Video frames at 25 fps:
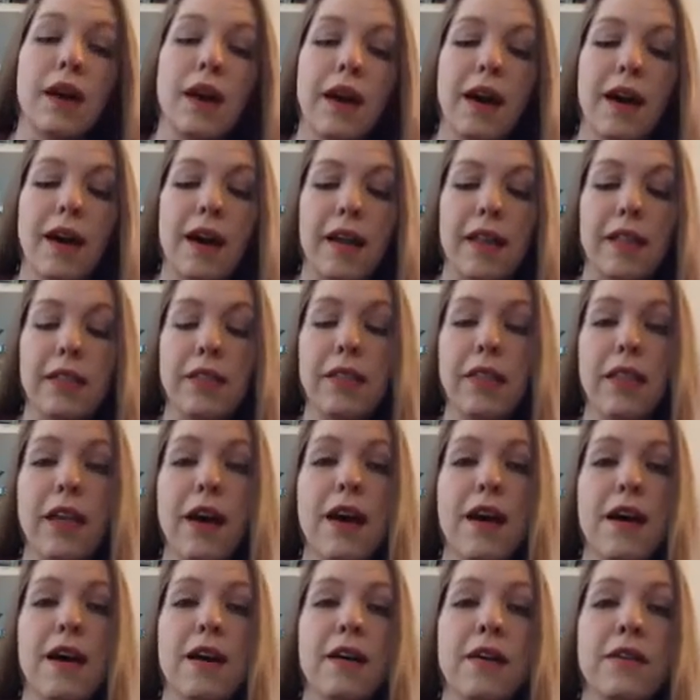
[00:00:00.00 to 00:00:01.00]
I
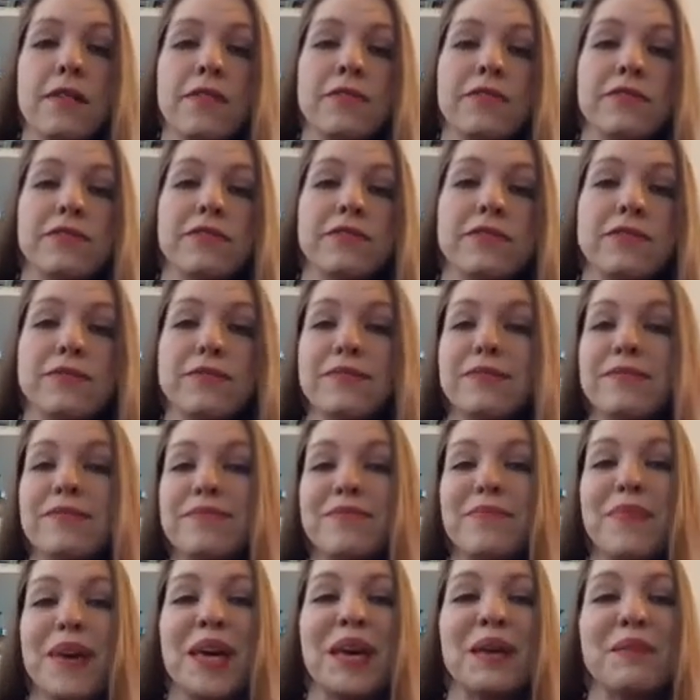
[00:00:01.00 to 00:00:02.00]
love
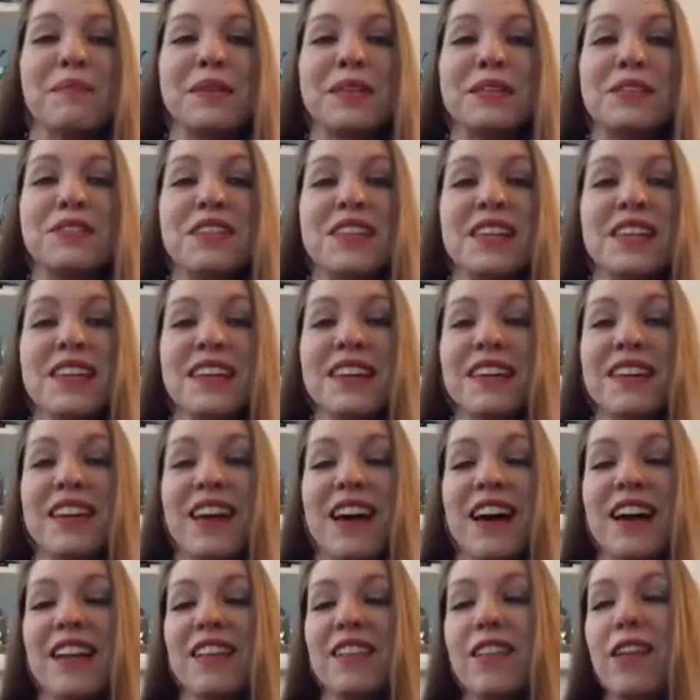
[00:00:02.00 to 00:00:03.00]
making music.
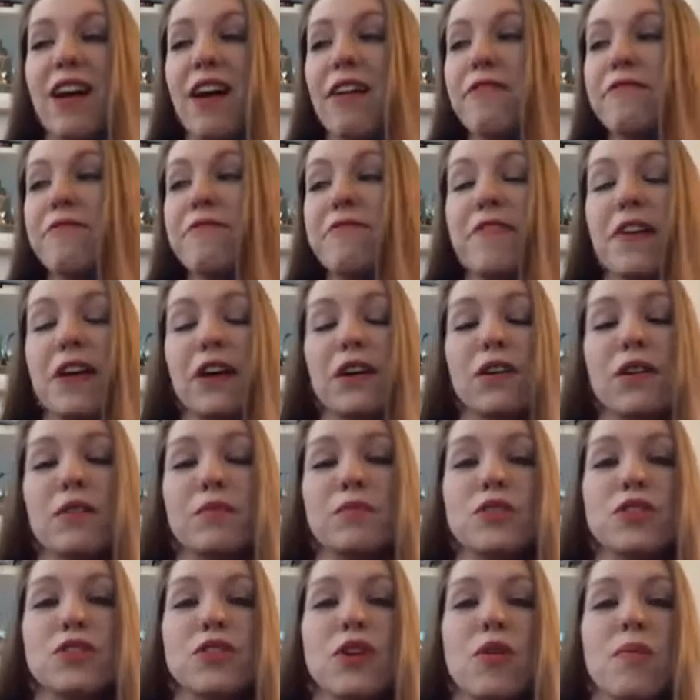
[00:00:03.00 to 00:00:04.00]
I love film
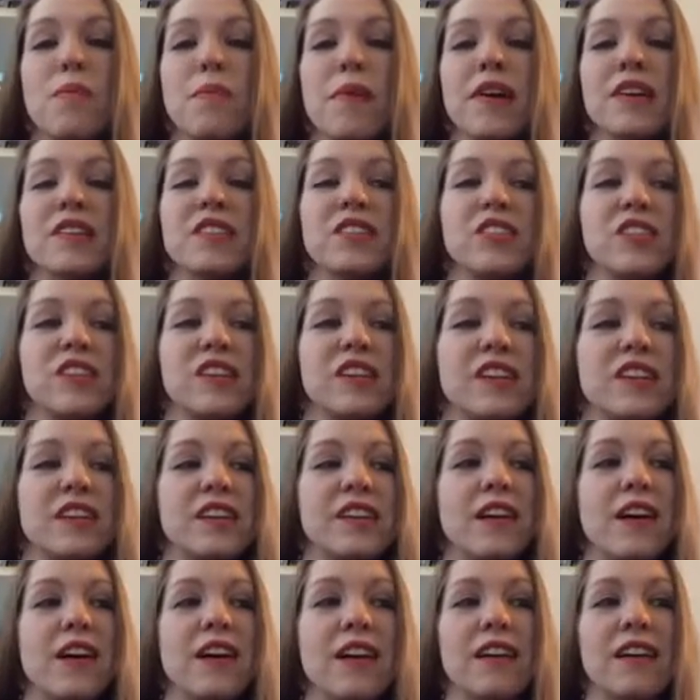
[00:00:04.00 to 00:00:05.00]
so much,
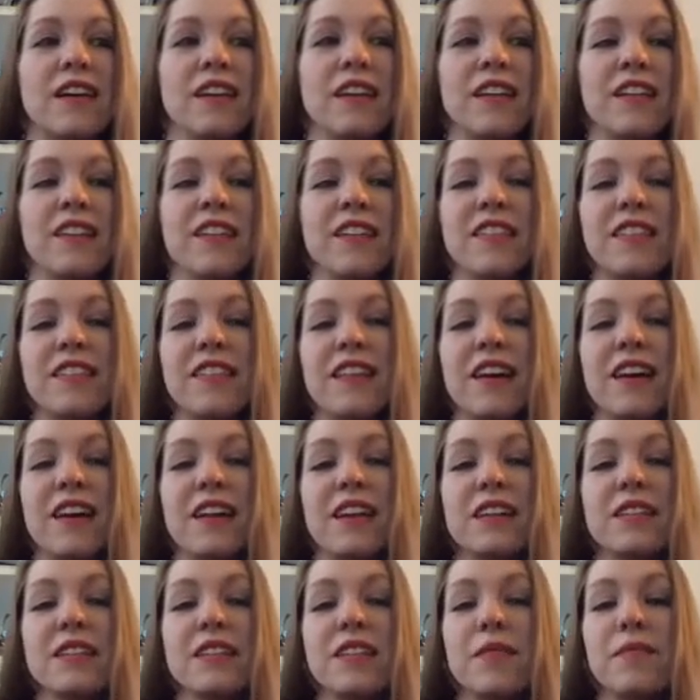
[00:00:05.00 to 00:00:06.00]
and that
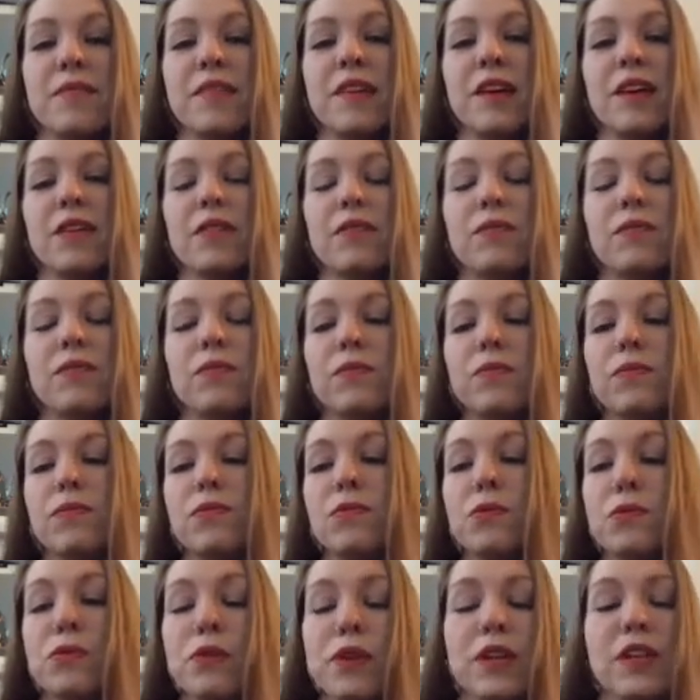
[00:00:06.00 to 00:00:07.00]
is something I
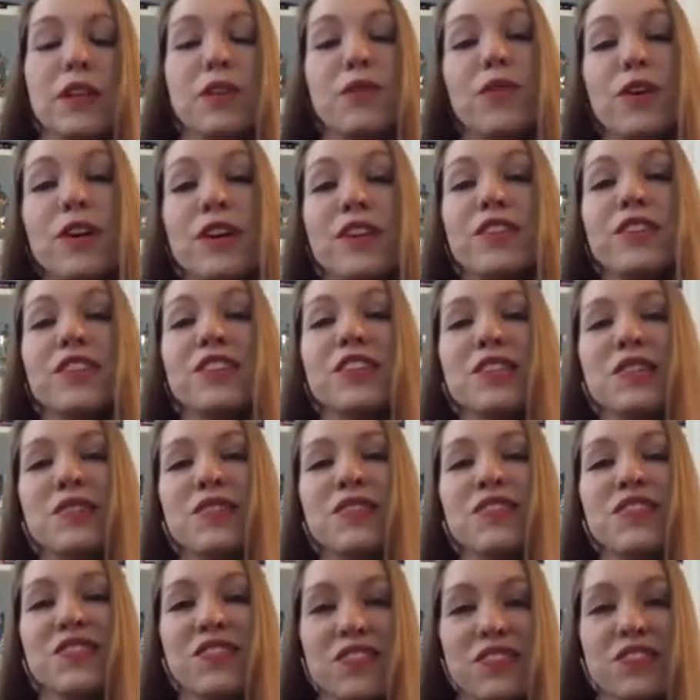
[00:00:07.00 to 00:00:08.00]
really want to do.
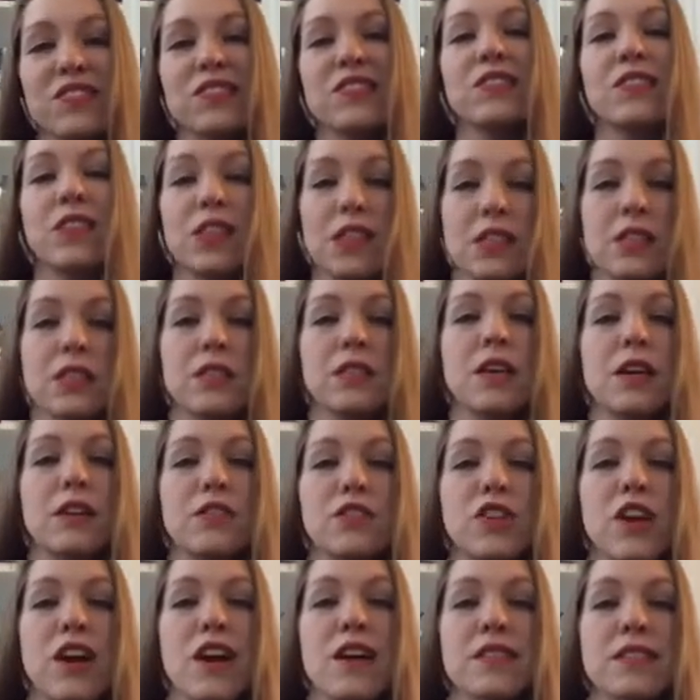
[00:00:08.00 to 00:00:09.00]

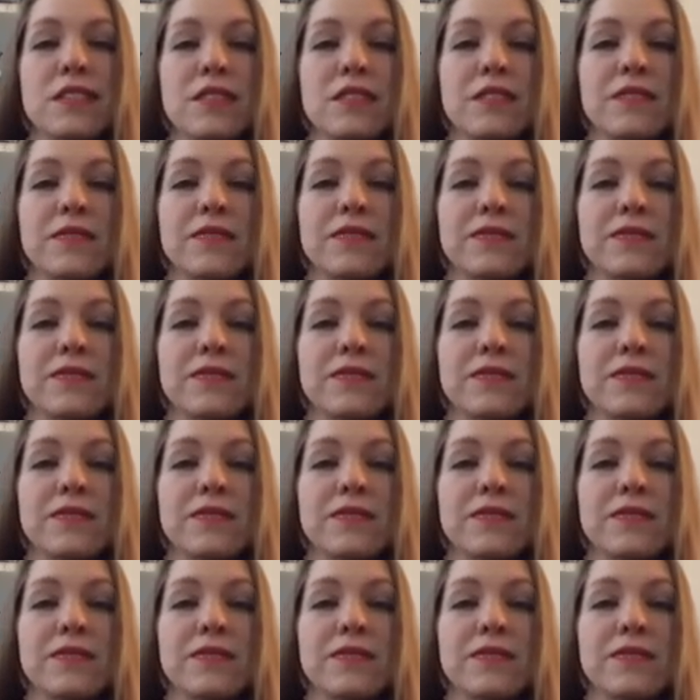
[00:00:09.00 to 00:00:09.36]
Soundtracks.